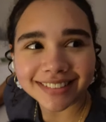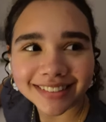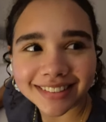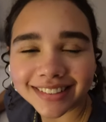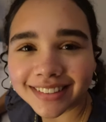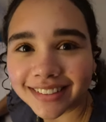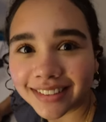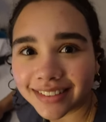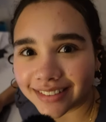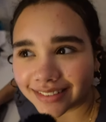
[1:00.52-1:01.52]
There's five
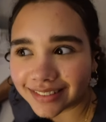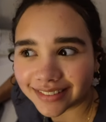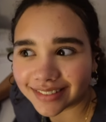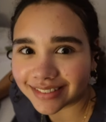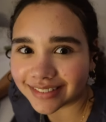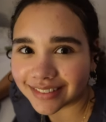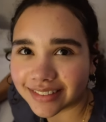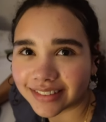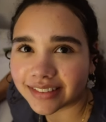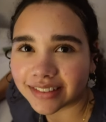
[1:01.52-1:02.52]
elements.
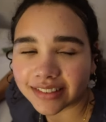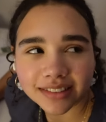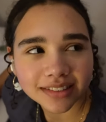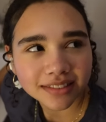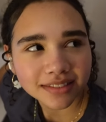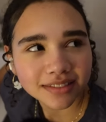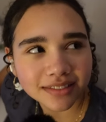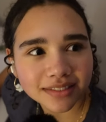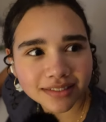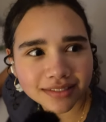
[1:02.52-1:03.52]
Shareability.
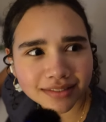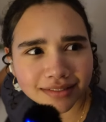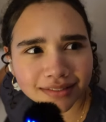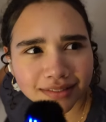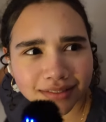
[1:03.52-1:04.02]
I don't, I